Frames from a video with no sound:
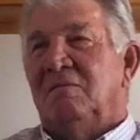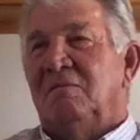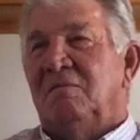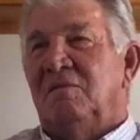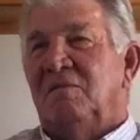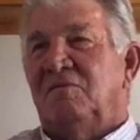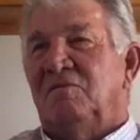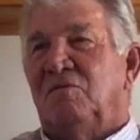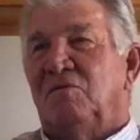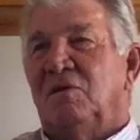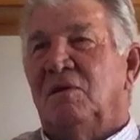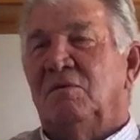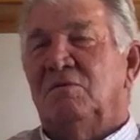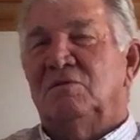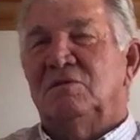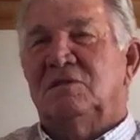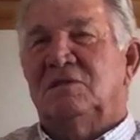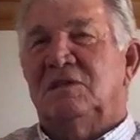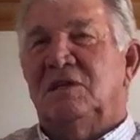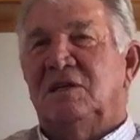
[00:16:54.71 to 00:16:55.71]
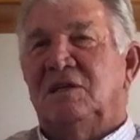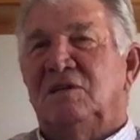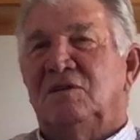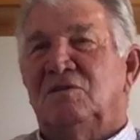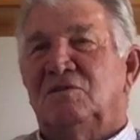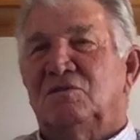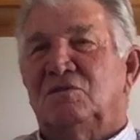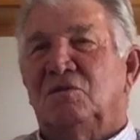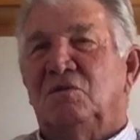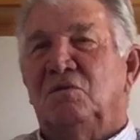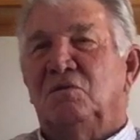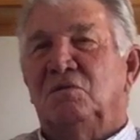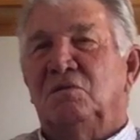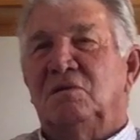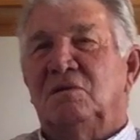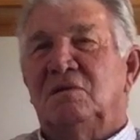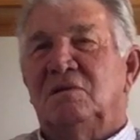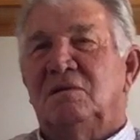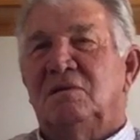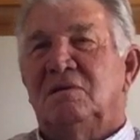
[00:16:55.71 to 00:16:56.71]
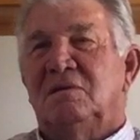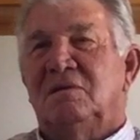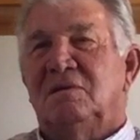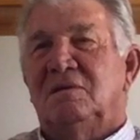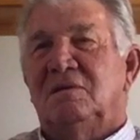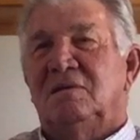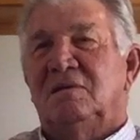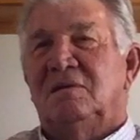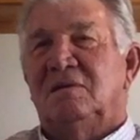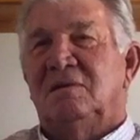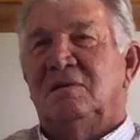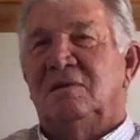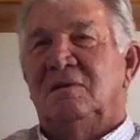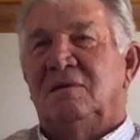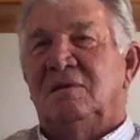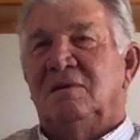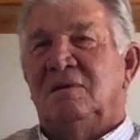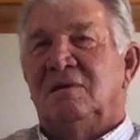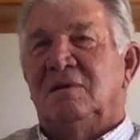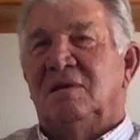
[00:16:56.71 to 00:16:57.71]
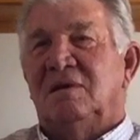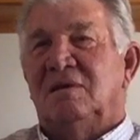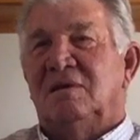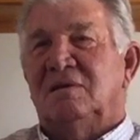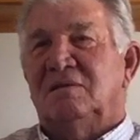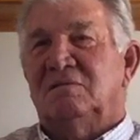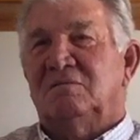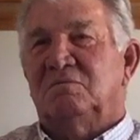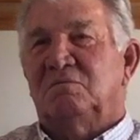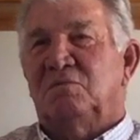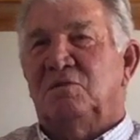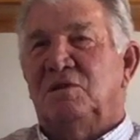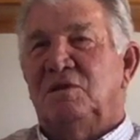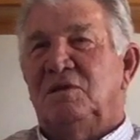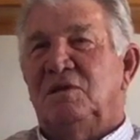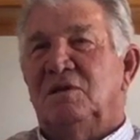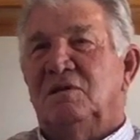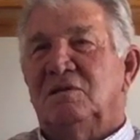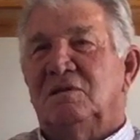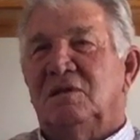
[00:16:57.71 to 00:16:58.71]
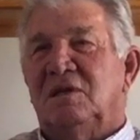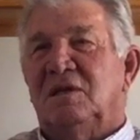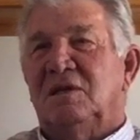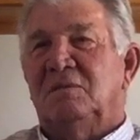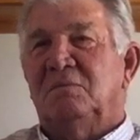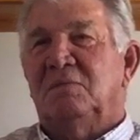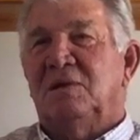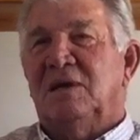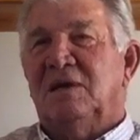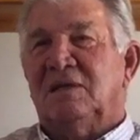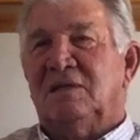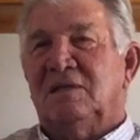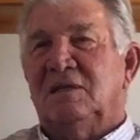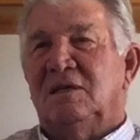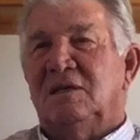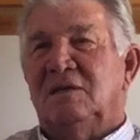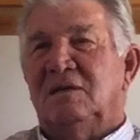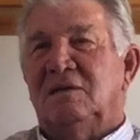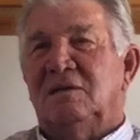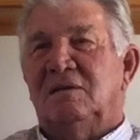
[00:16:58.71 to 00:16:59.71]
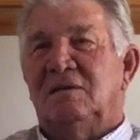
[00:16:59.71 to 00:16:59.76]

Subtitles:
I was 10 years old. I was a pretty young man back then.